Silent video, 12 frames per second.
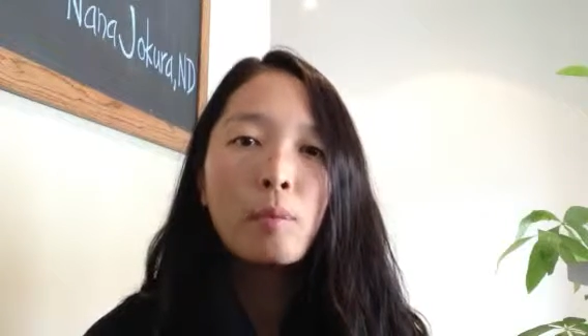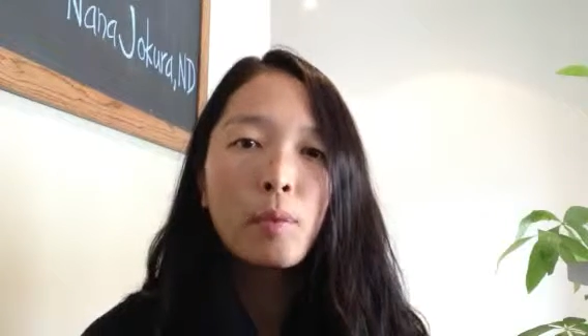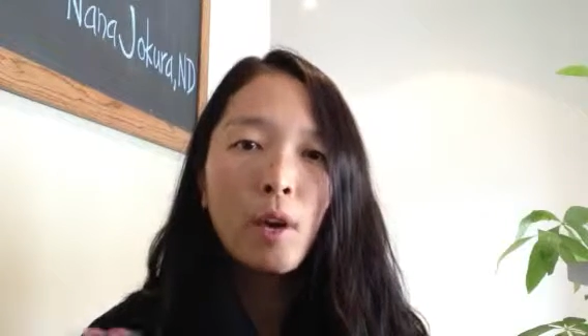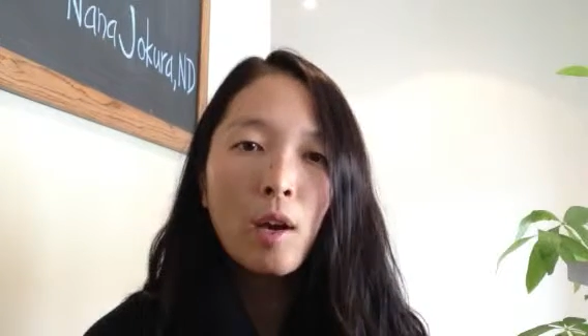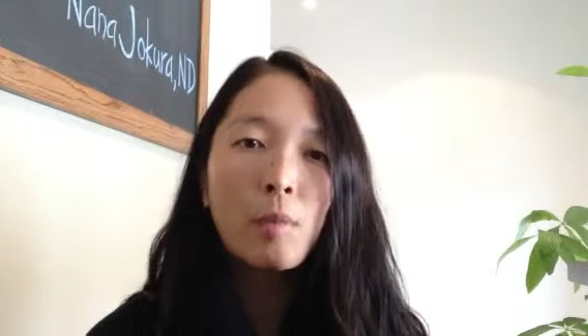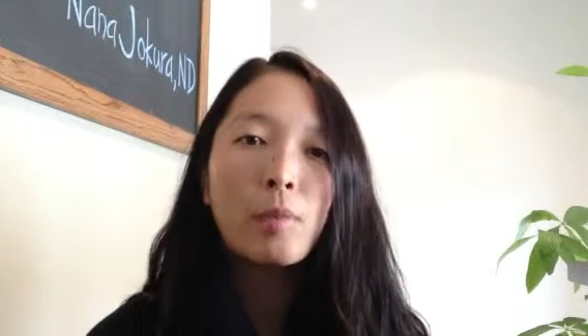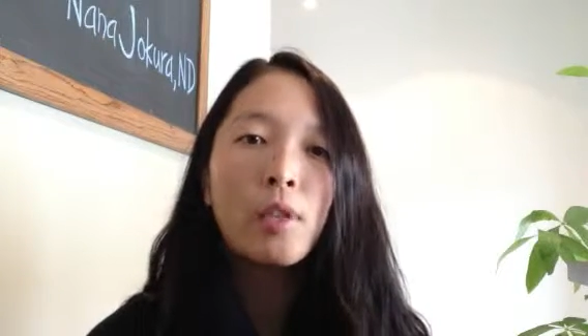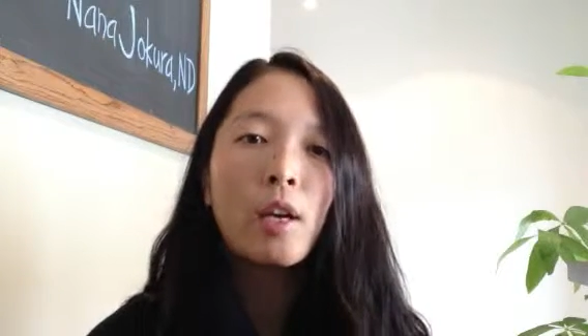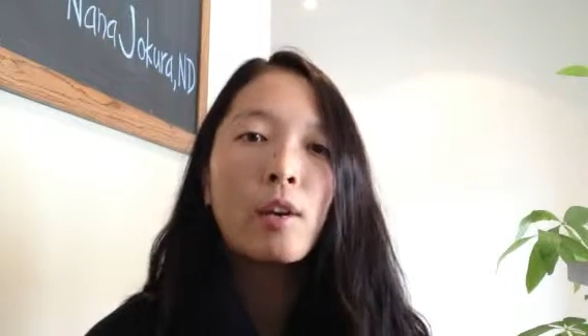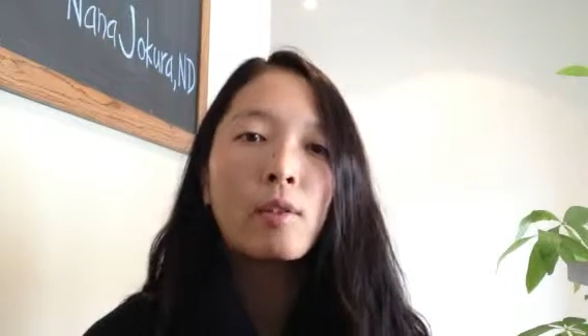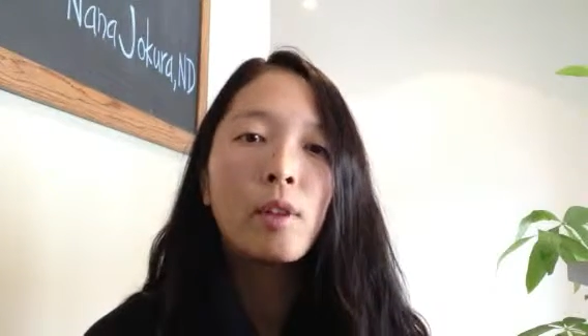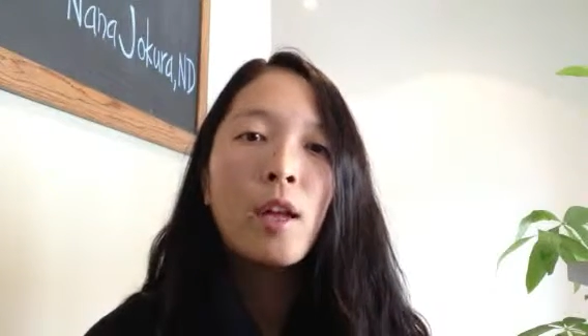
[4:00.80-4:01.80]
calm
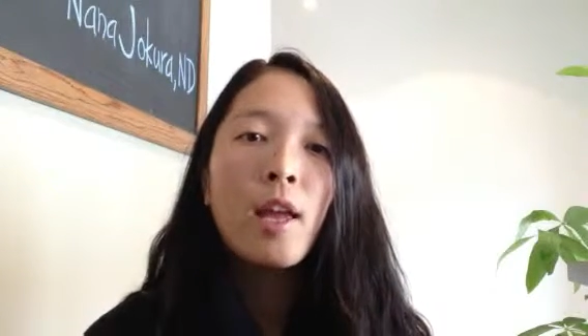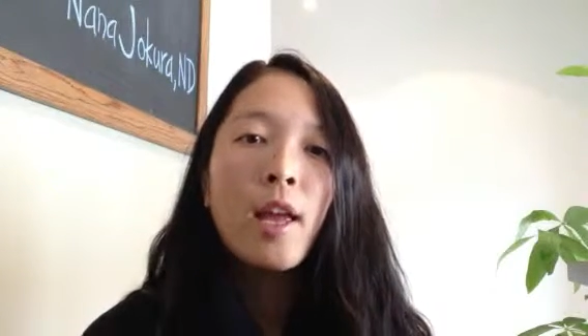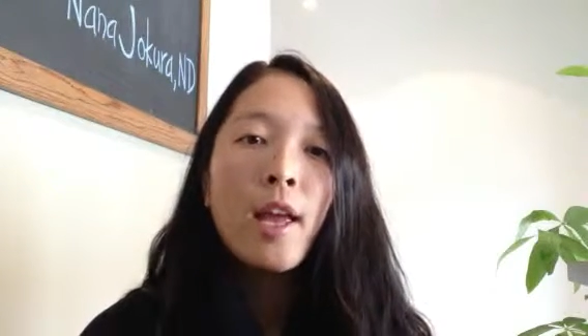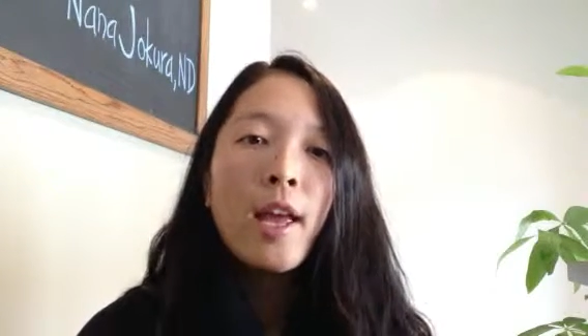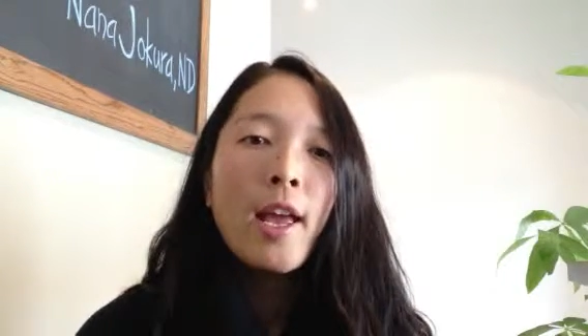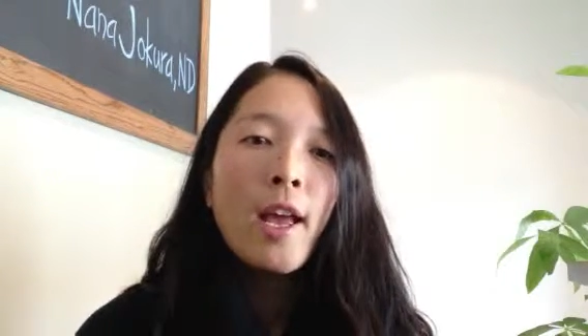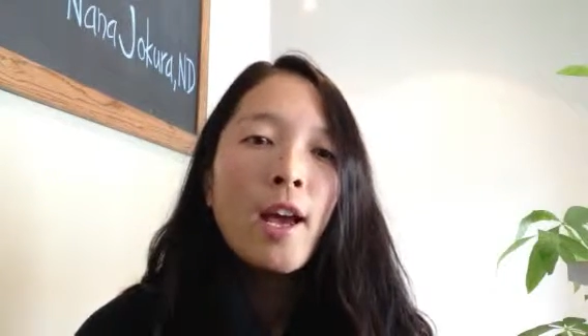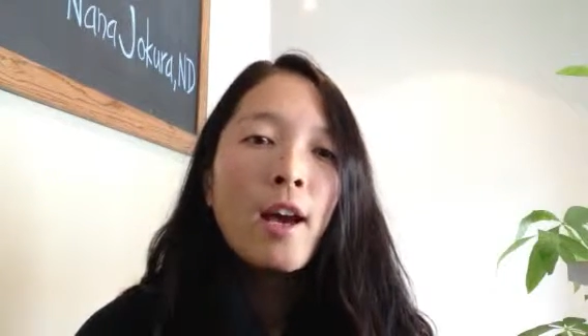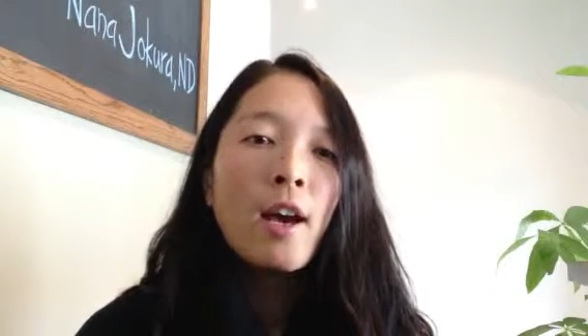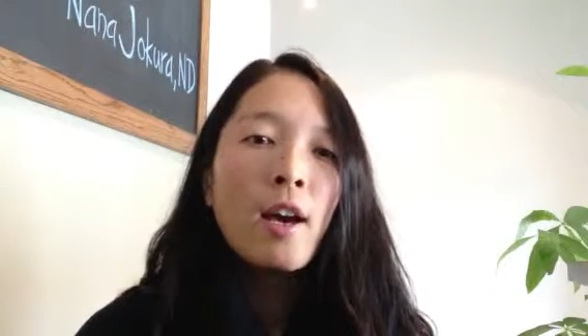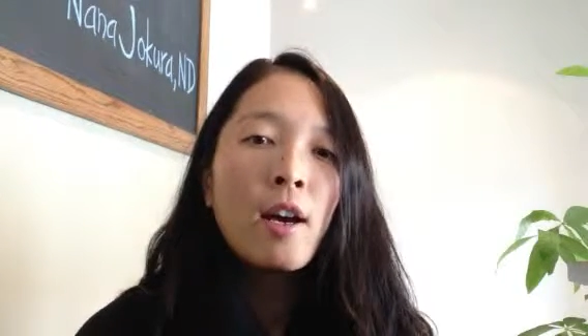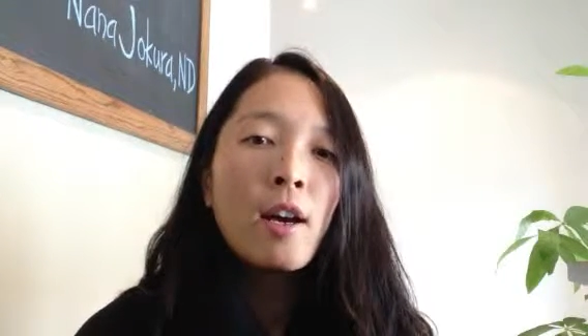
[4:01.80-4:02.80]
down.
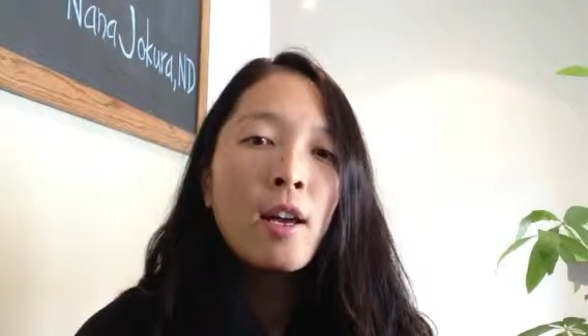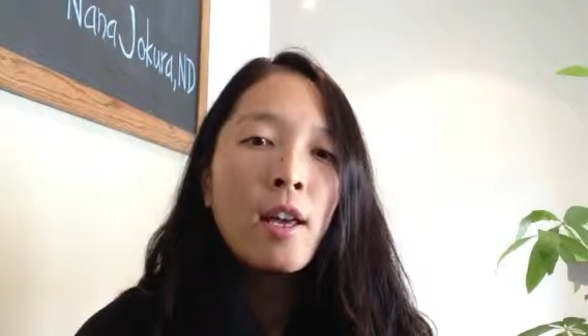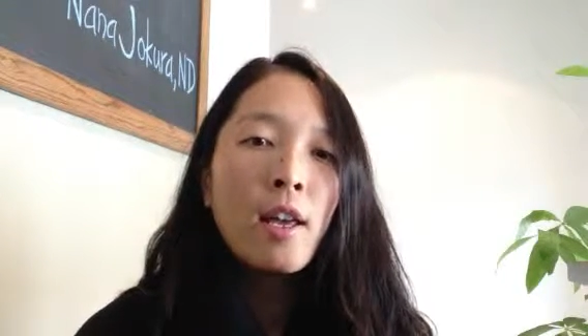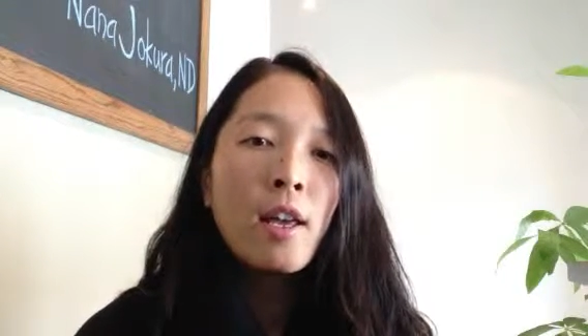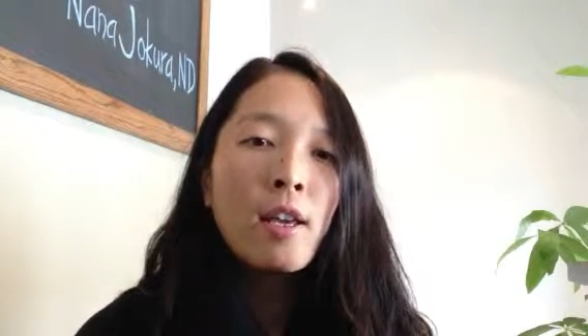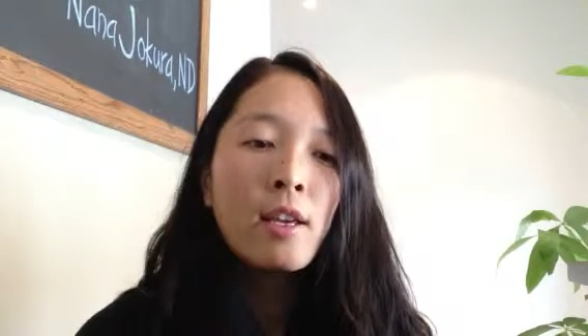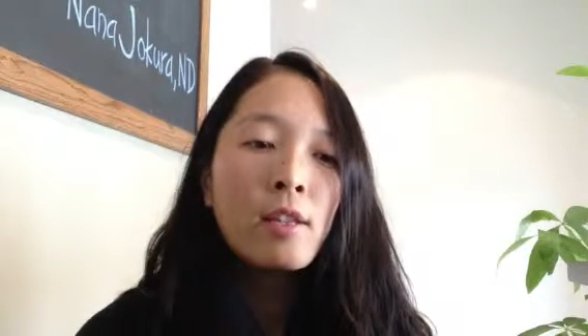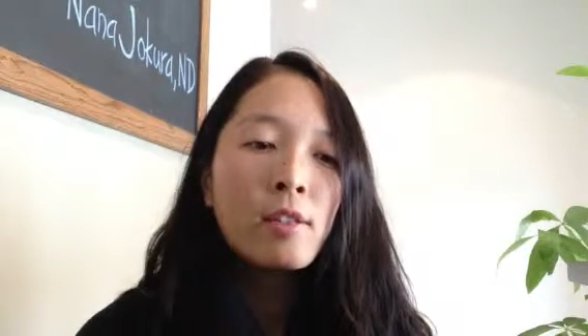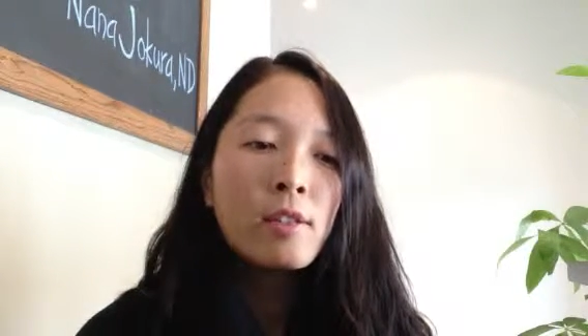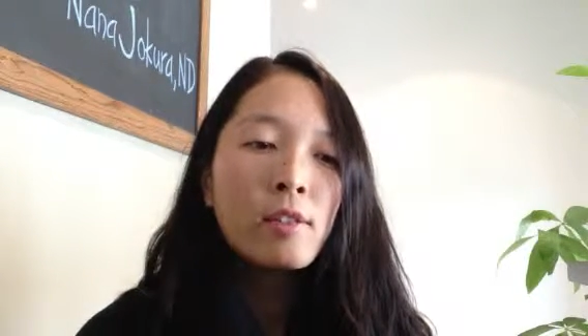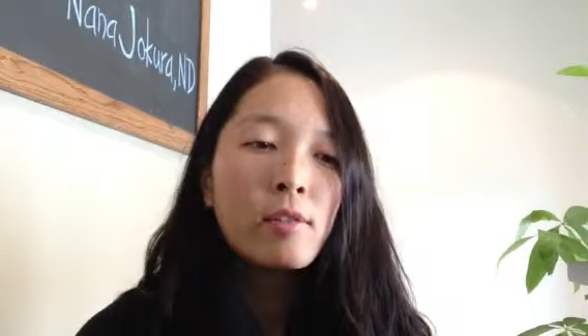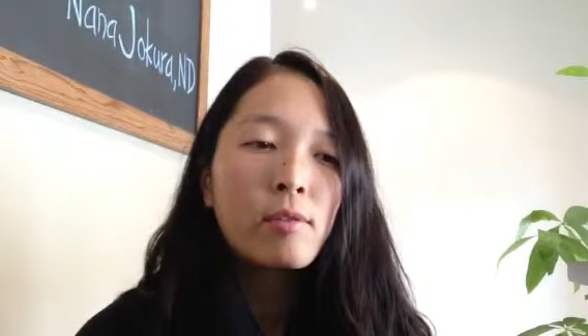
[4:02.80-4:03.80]

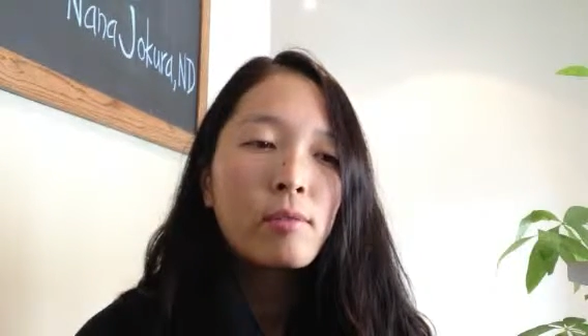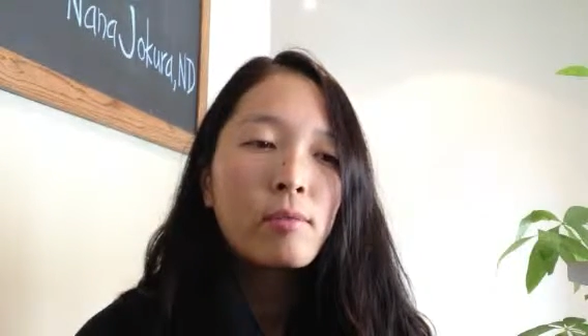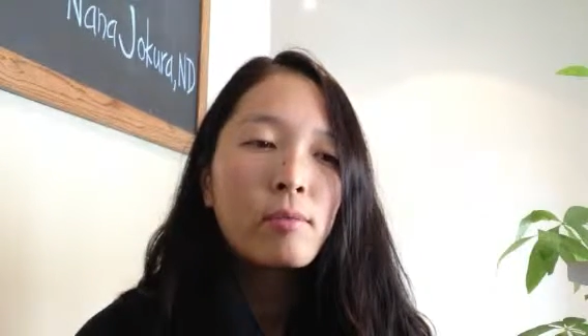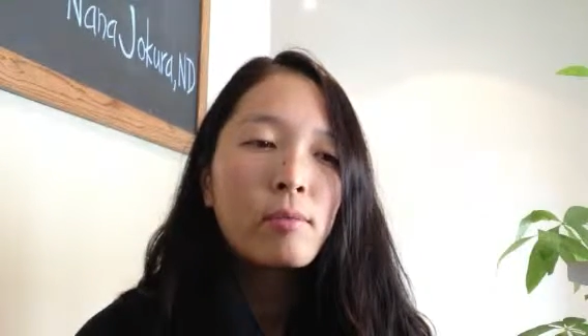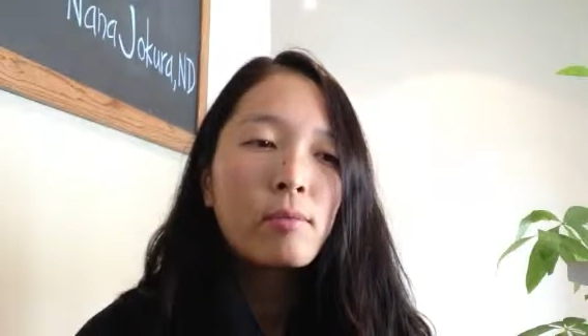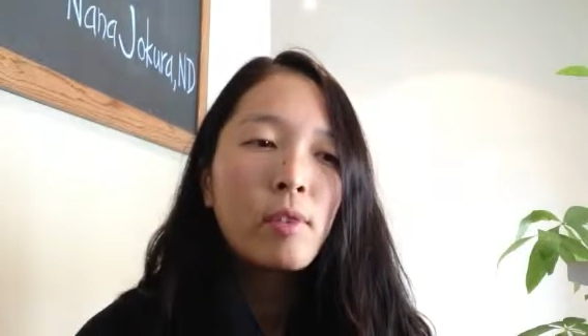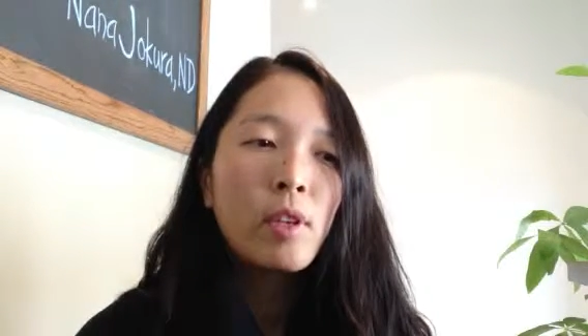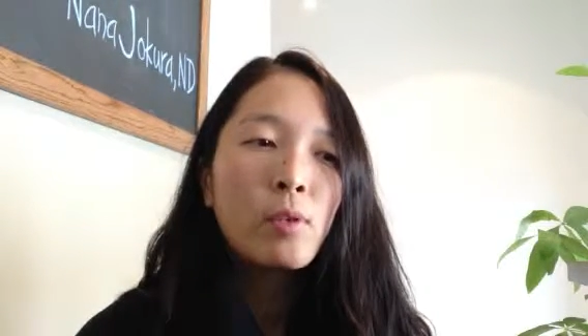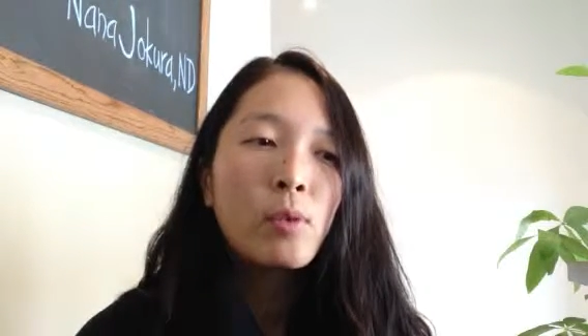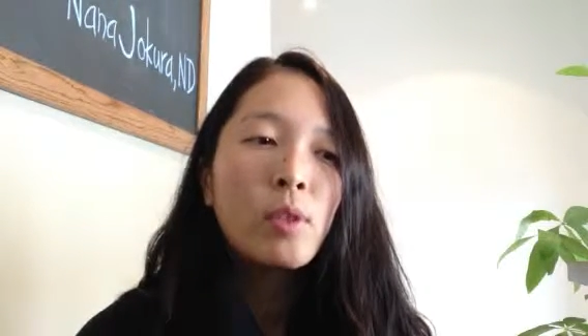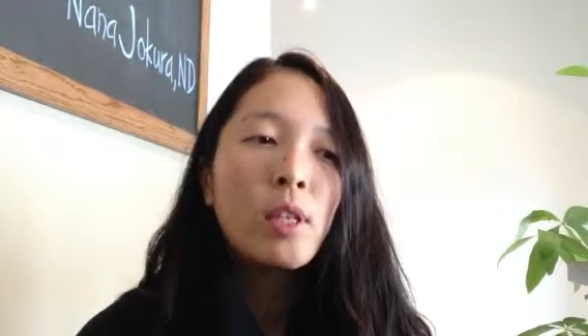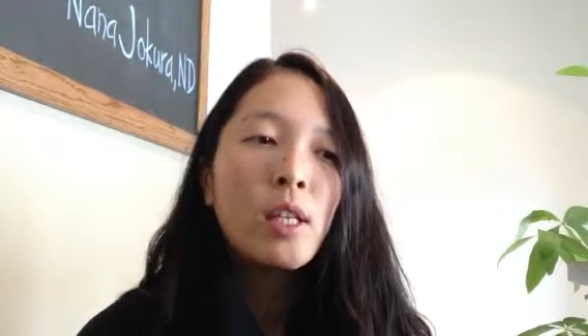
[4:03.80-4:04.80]
And
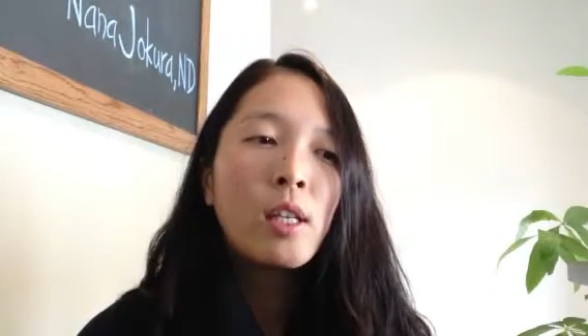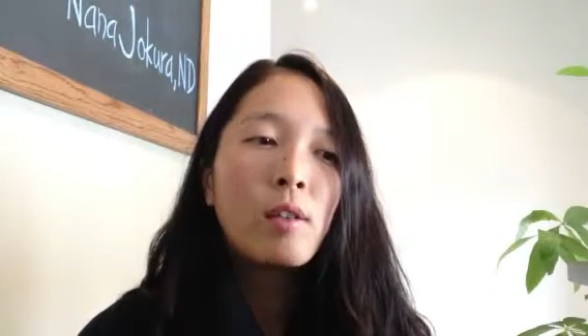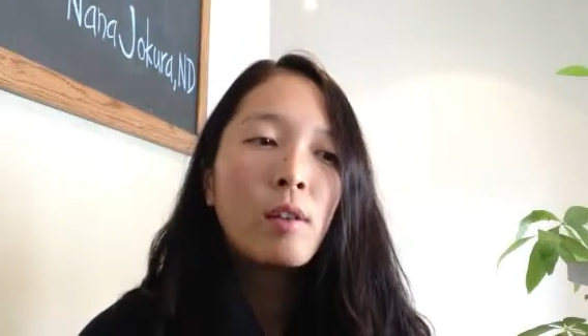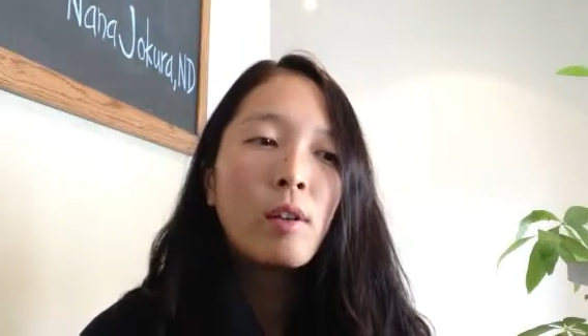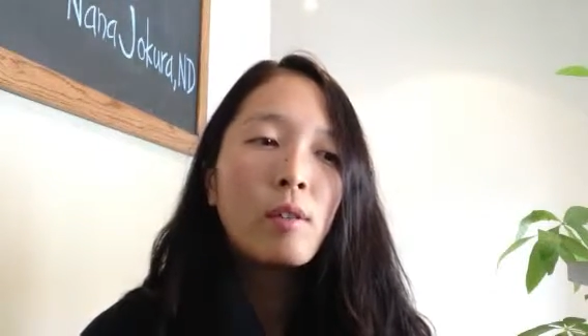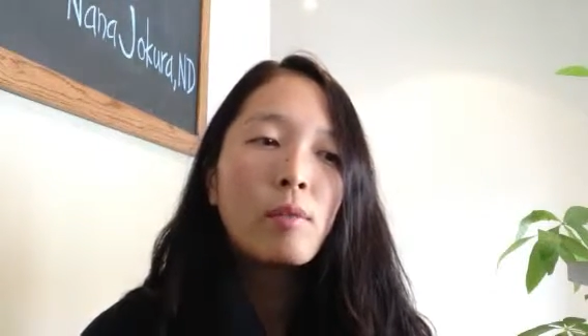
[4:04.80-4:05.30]
really,